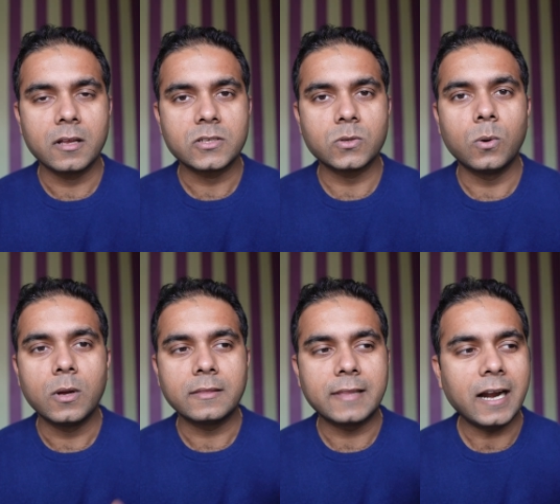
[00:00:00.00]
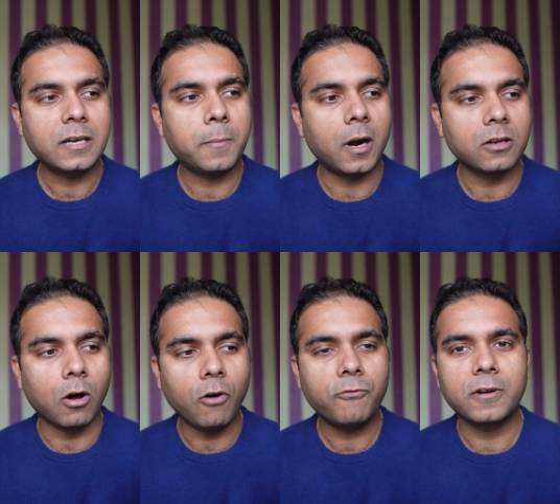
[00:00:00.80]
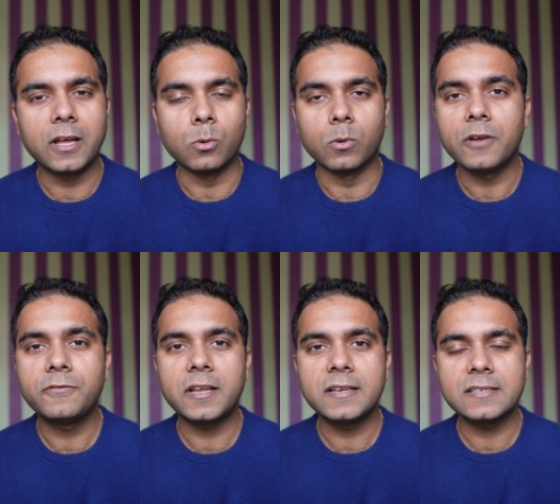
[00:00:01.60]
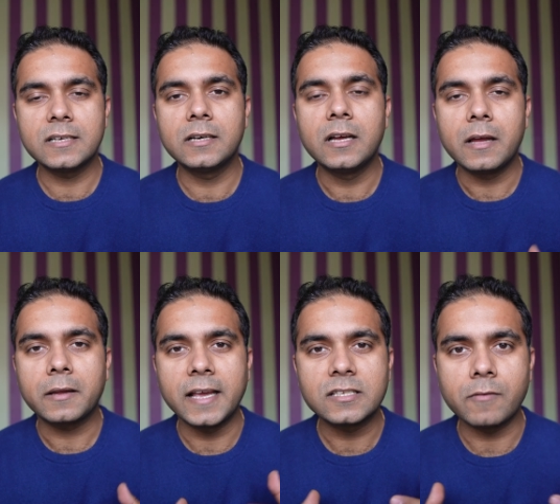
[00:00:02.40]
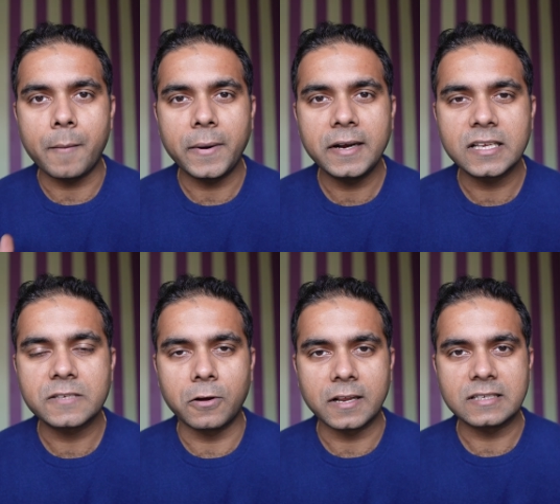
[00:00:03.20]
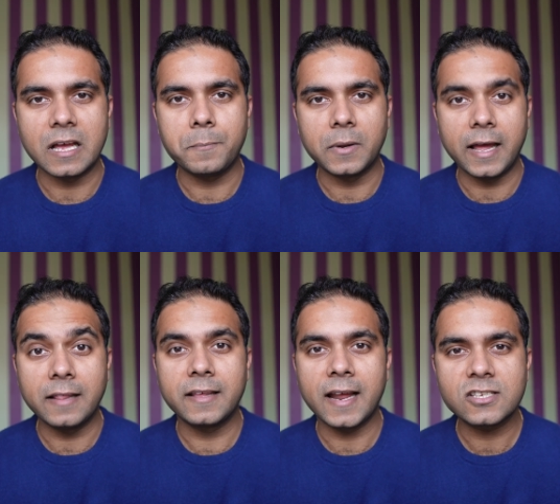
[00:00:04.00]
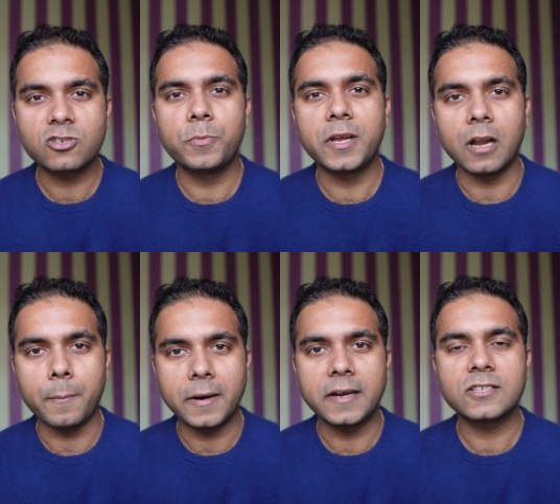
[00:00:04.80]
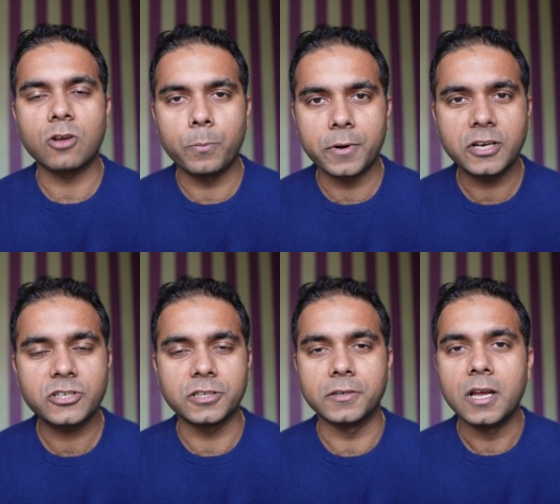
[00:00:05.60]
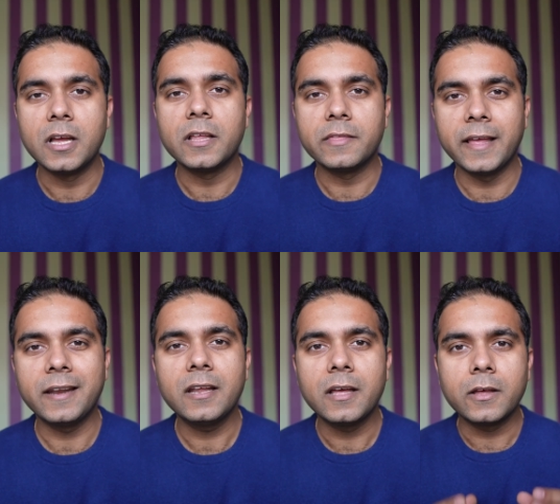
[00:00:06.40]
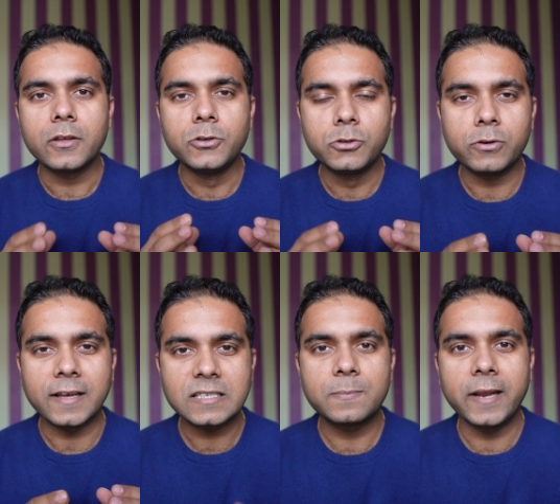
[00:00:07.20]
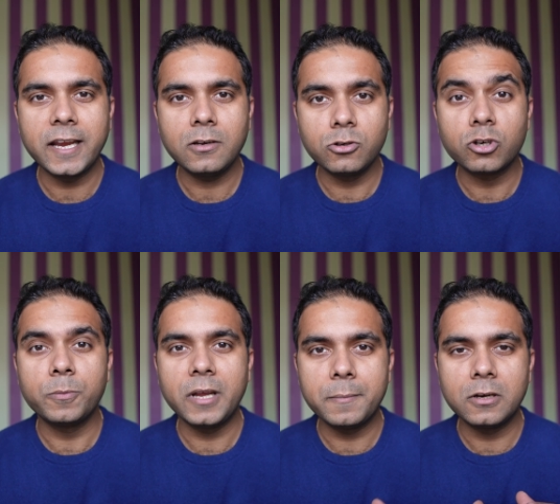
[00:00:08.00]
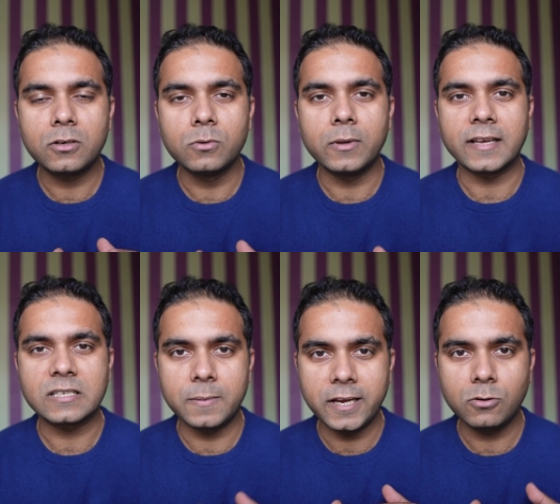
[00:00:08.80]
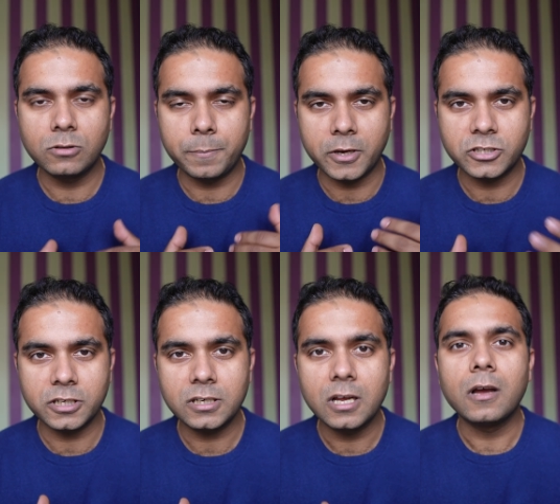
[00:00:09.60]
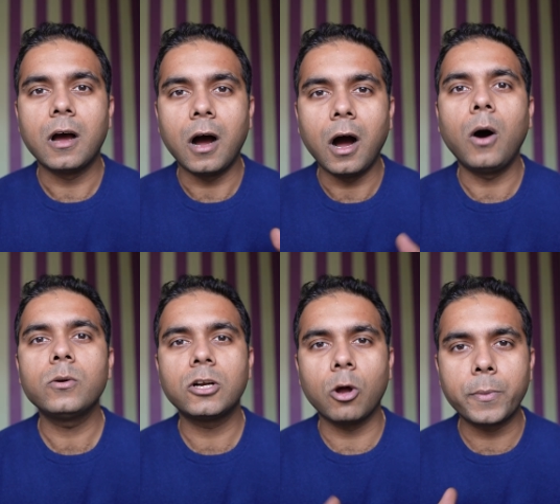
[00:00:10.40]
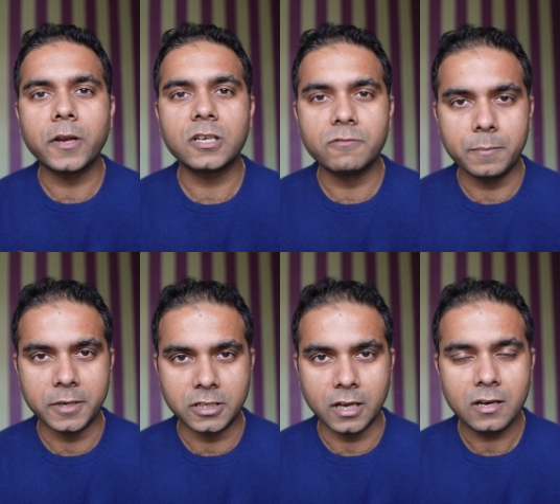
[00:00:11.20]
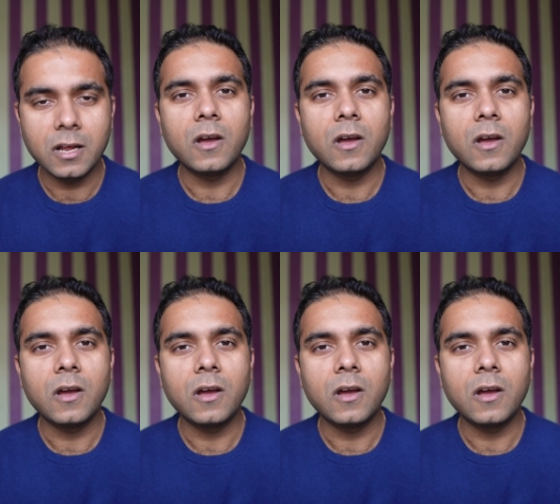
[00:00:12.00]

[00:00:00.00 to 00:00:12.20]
So that part, the Aufklärung, if there is a case of appendix, for example, and there has to be an appendix operation, then you should explain, you should be able to explain to the patient how that operation will be done,